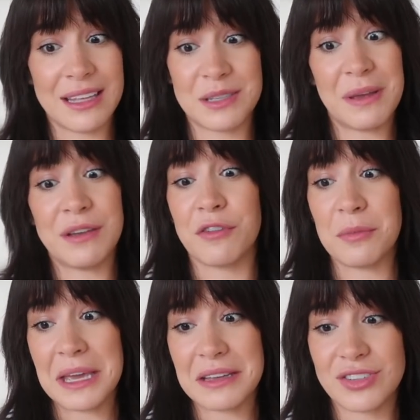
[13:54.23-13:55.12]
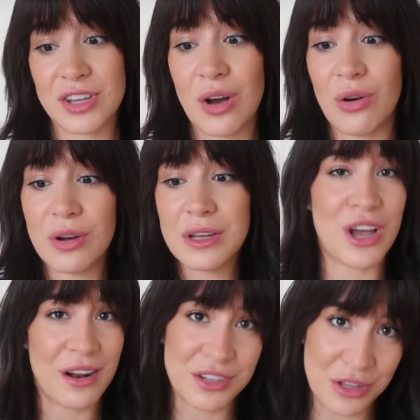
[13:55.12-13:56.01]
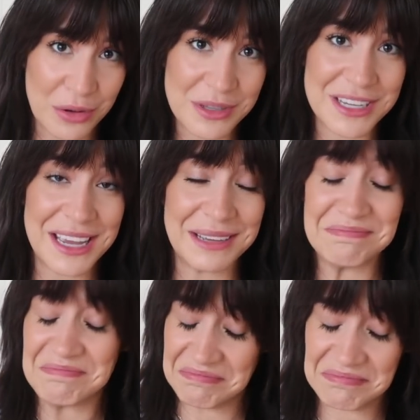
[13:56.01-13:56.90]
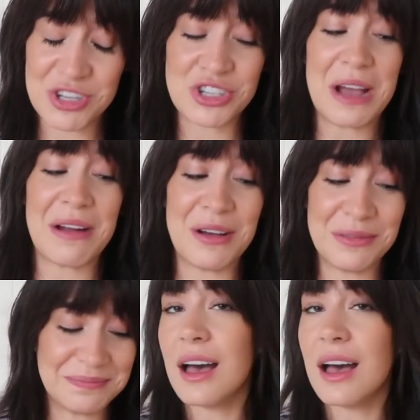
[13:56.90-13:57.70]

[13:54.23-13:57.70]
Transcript: That's big for me. So shout out to Chloe Ting. Shout out.